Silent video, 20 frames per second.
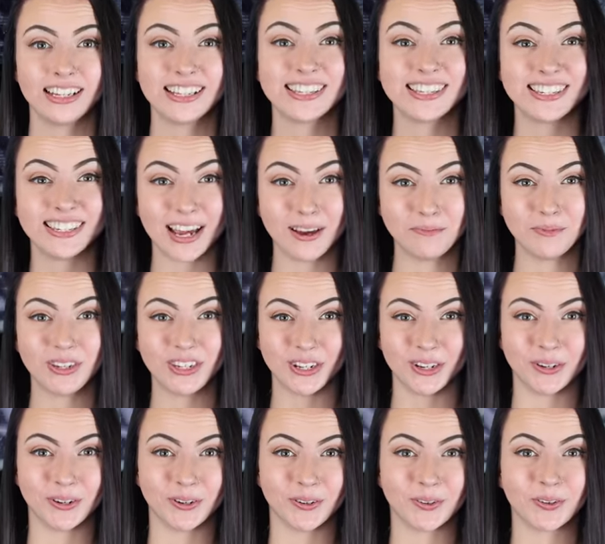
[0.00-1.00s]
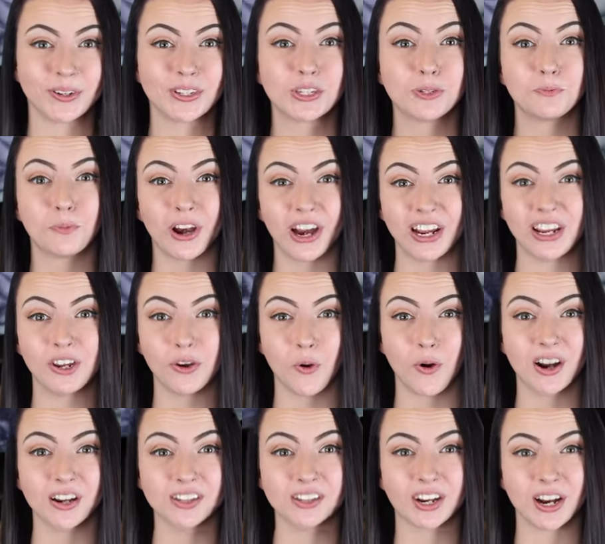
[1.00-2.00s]
Step 2. Spray
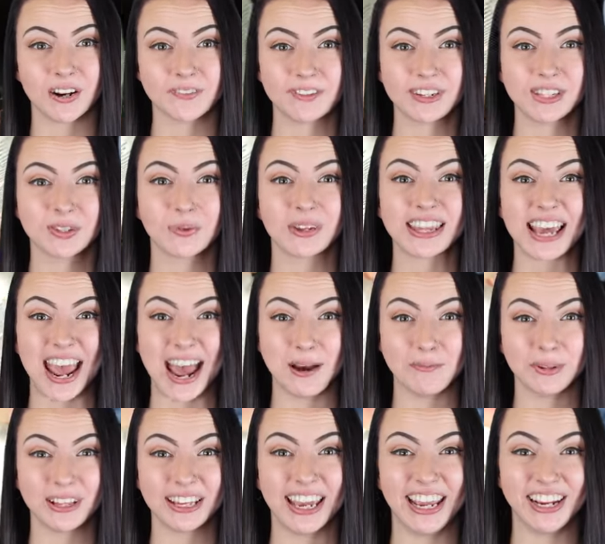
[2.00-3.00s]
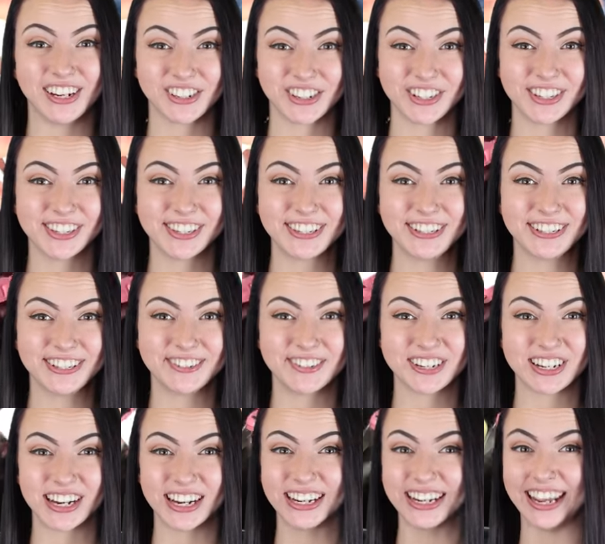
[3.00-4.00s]
your surface with application
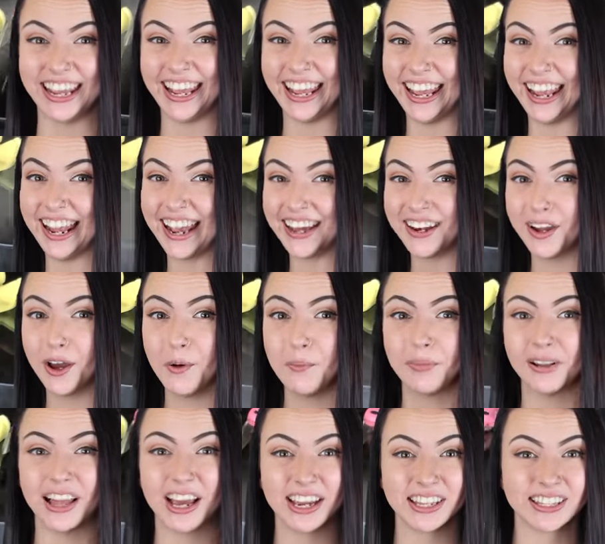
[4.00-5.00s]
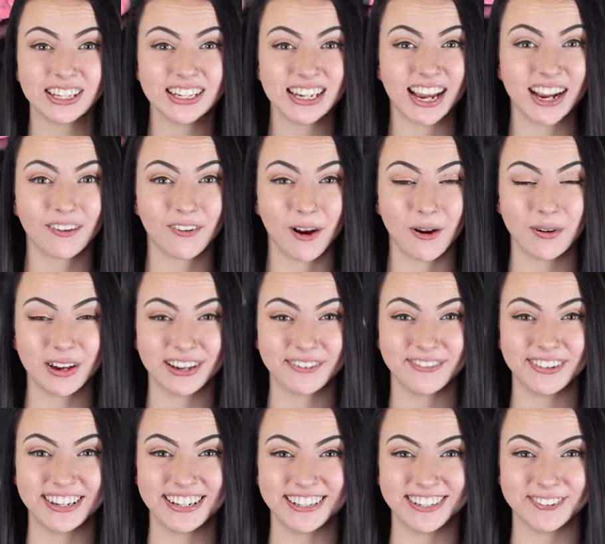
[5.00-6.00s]
solution and apply the dichroic
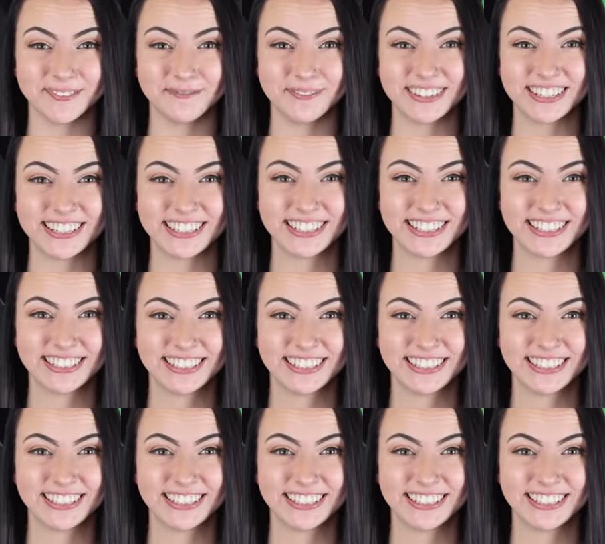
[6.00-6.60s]
film.